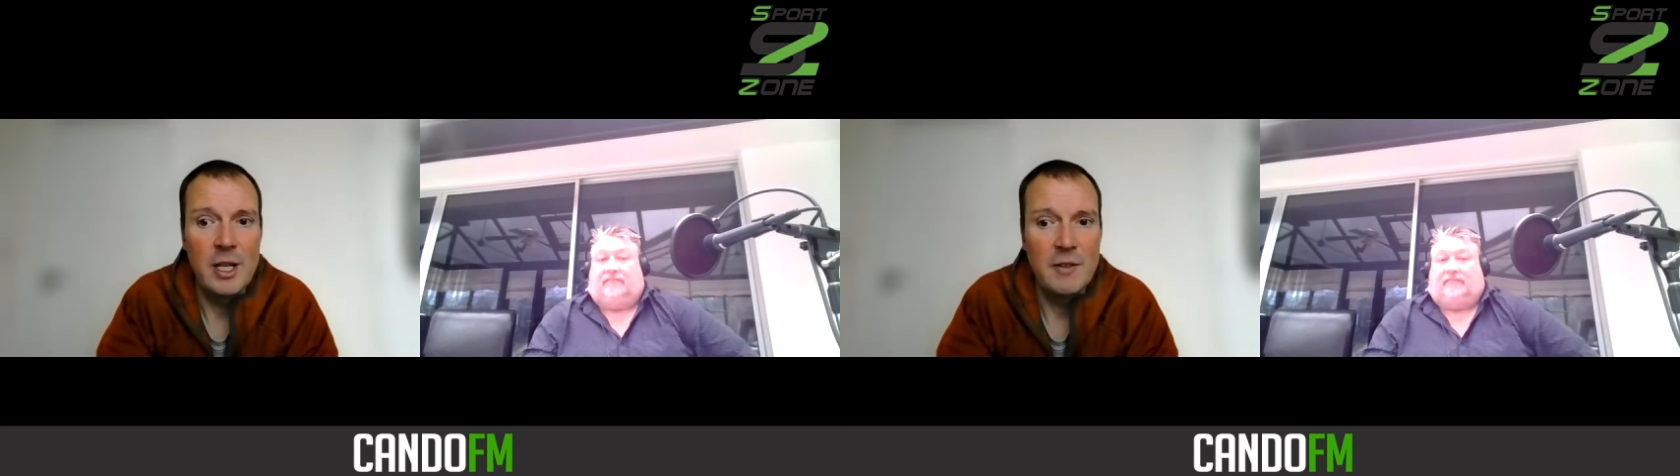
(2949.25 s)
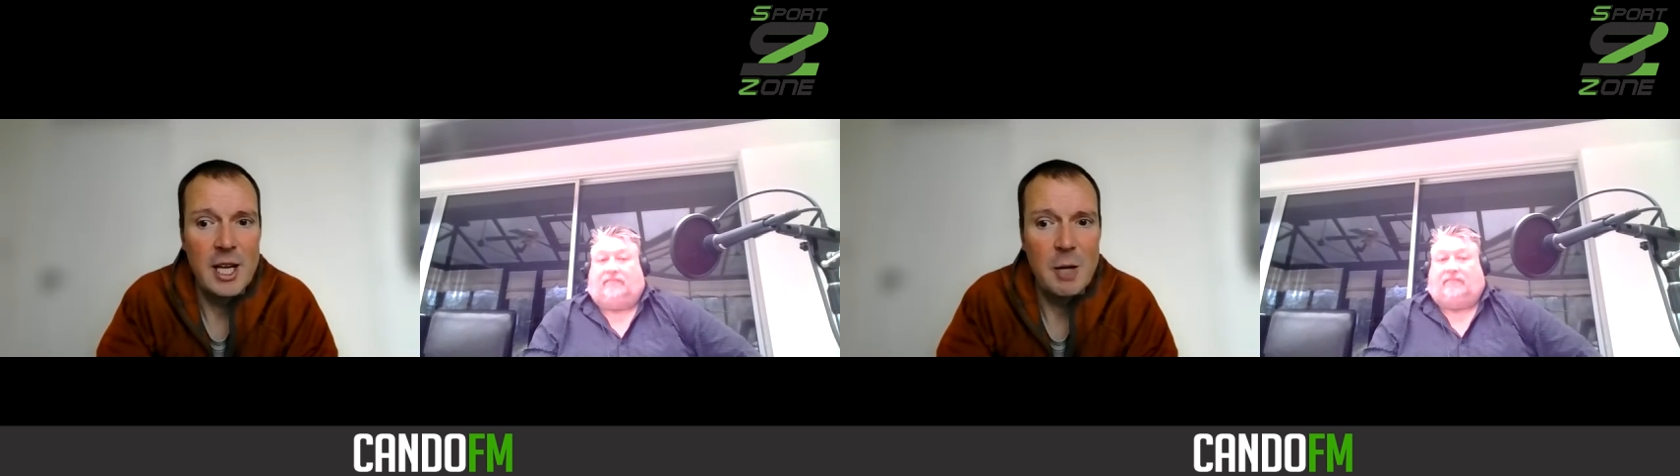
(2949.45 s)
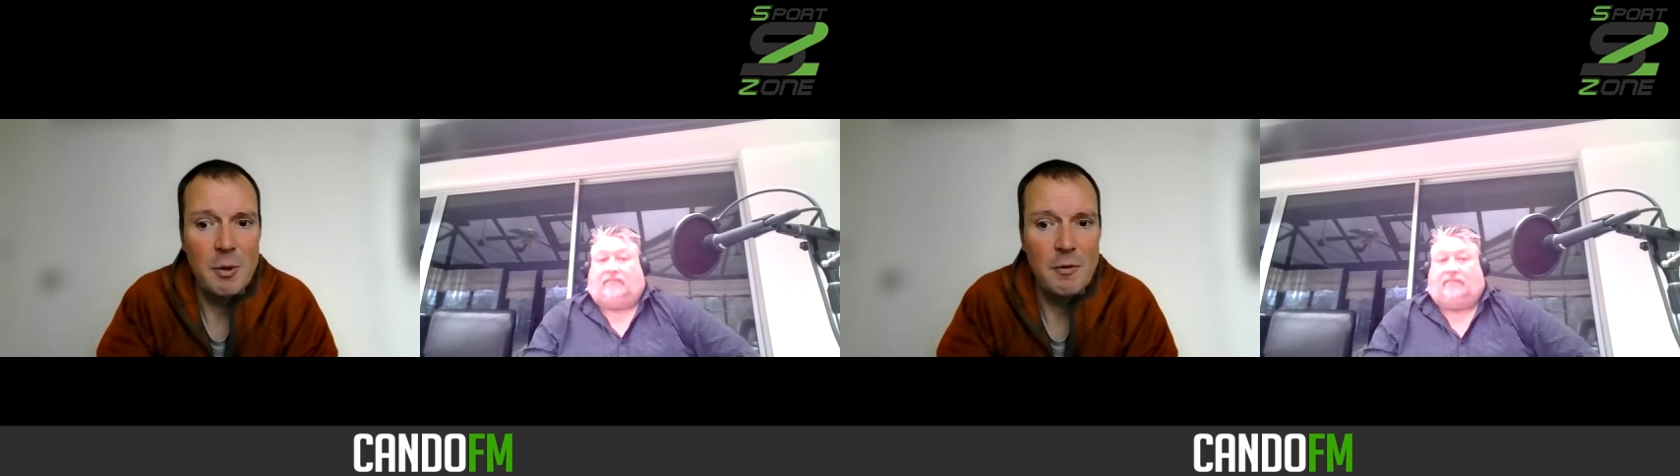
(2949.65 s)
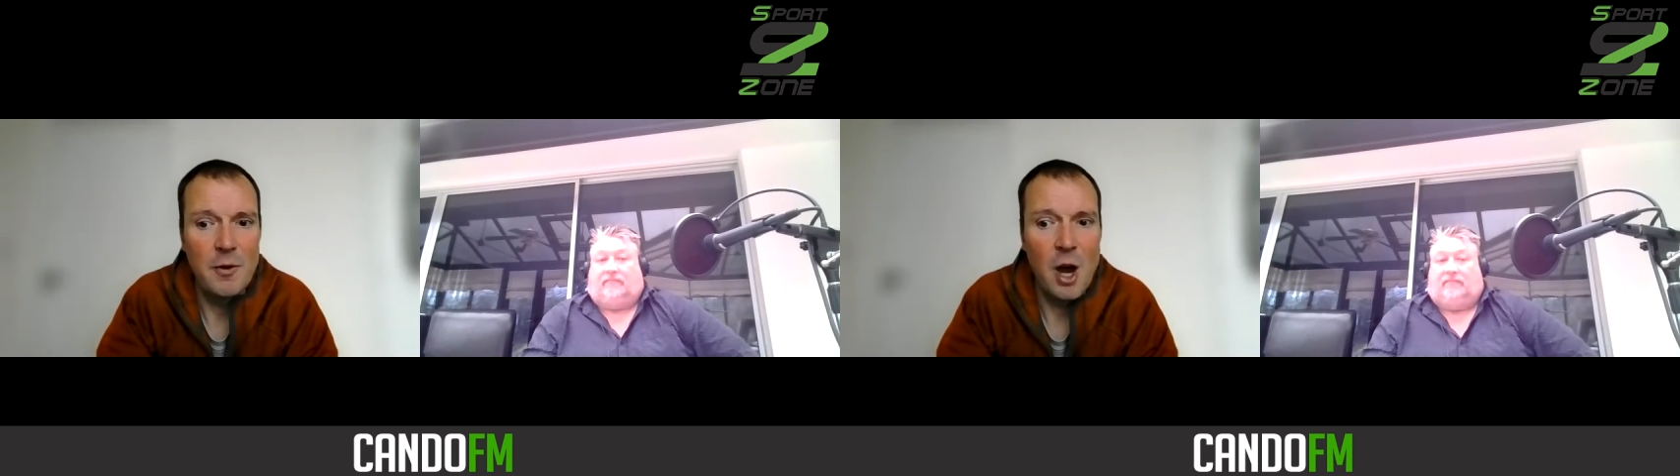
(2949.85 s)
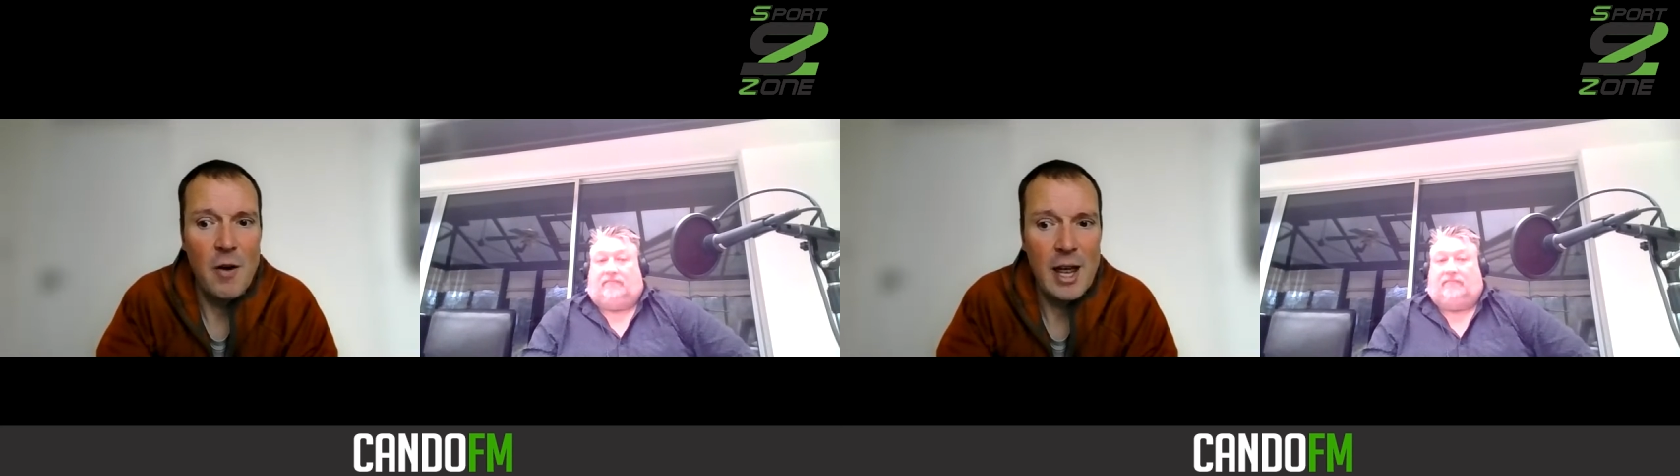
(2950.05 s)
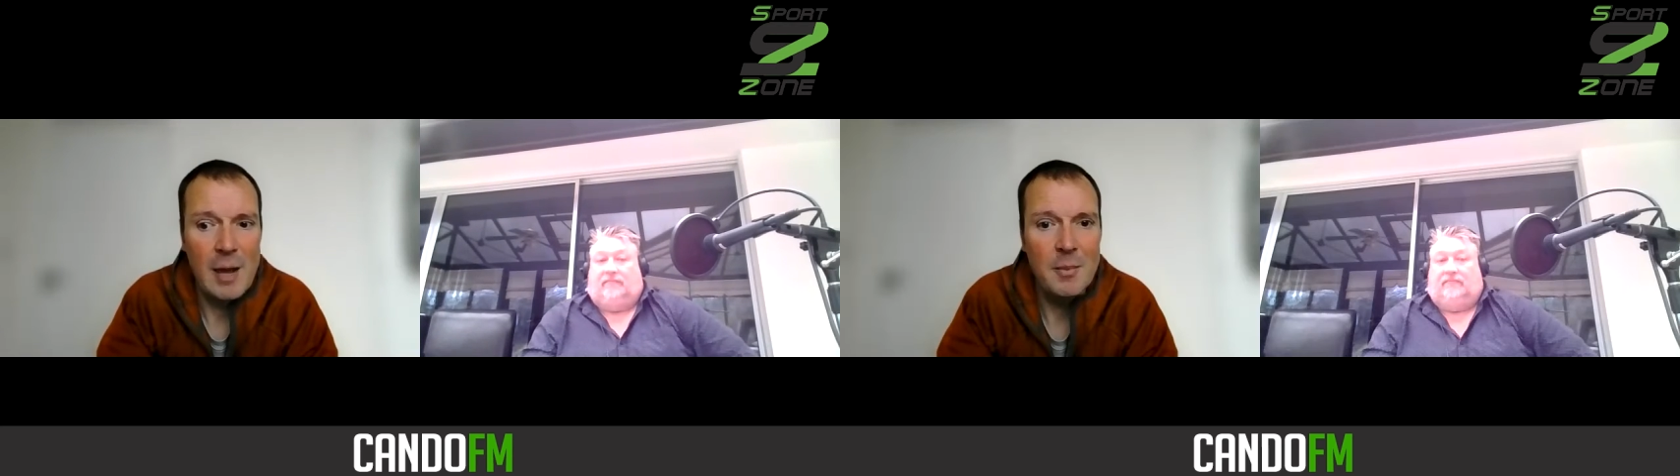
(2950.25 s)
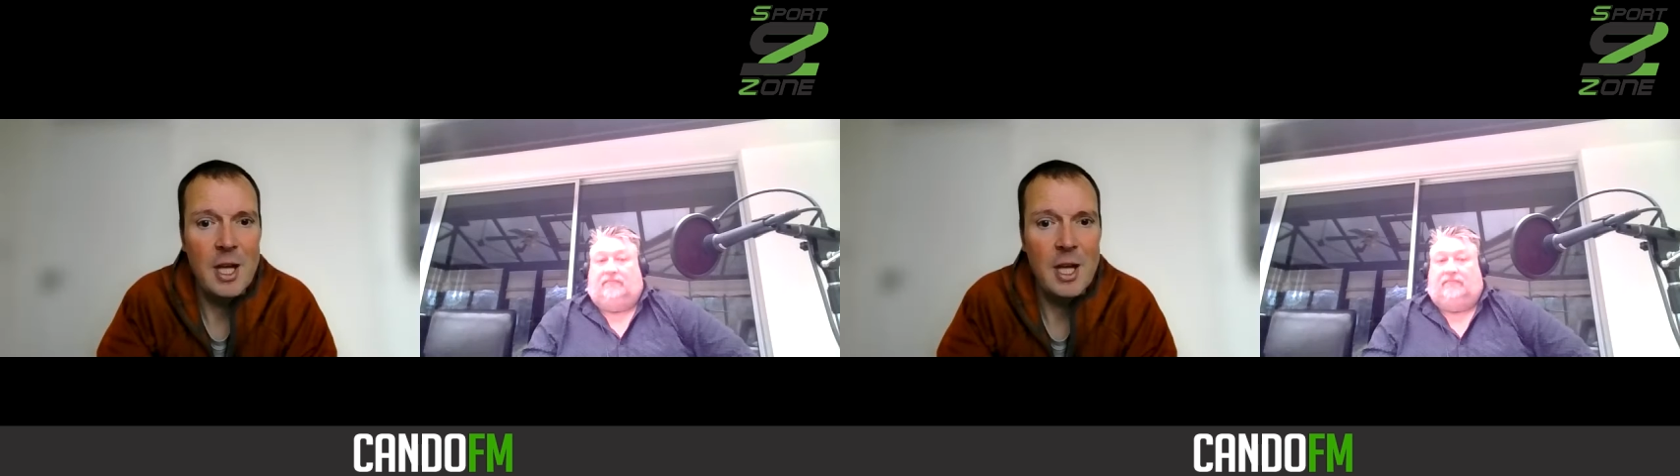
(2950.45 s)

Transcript: have to get up at 4 a.m.,